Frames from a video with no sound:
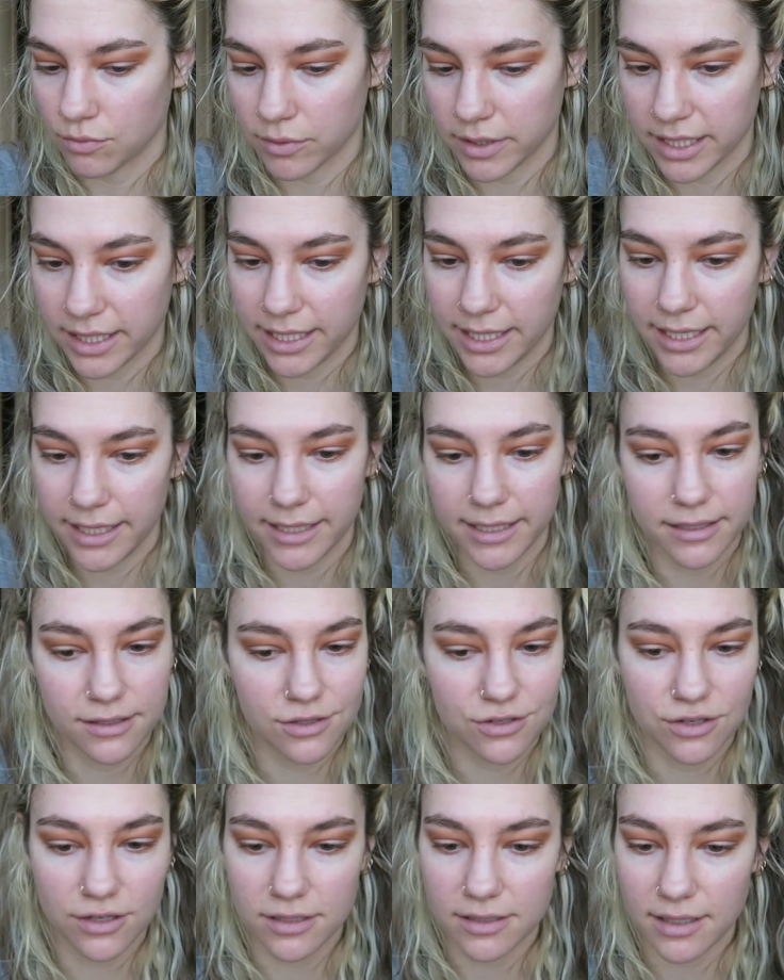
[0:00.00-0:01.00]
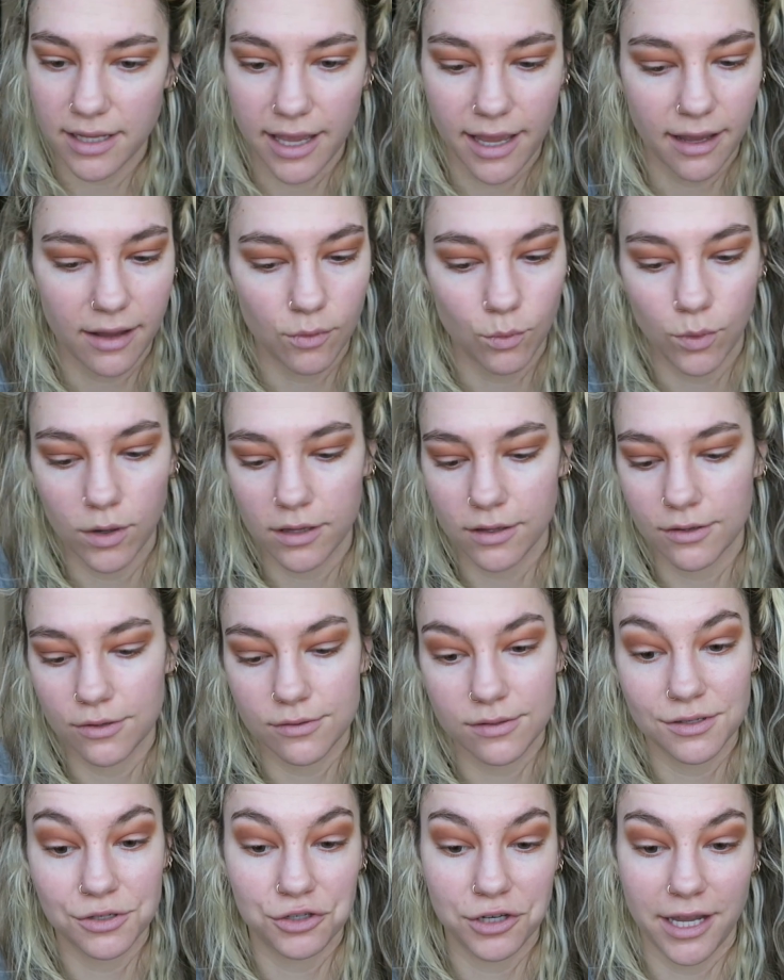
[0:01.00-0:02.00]
really is just like one of
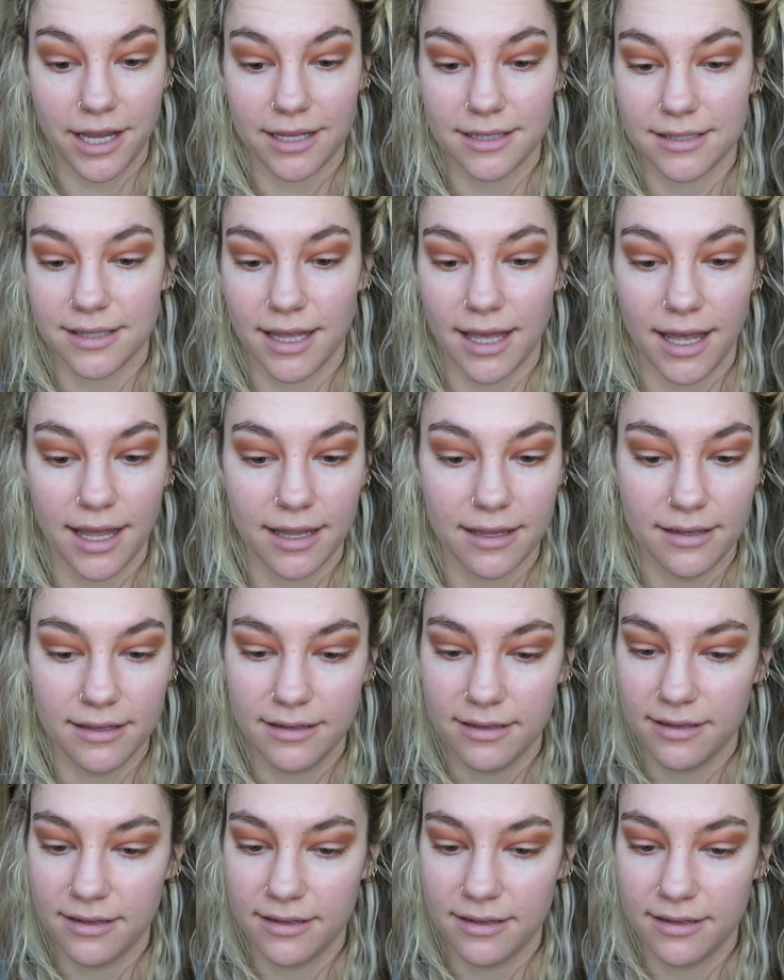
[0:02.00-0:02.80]
those shades that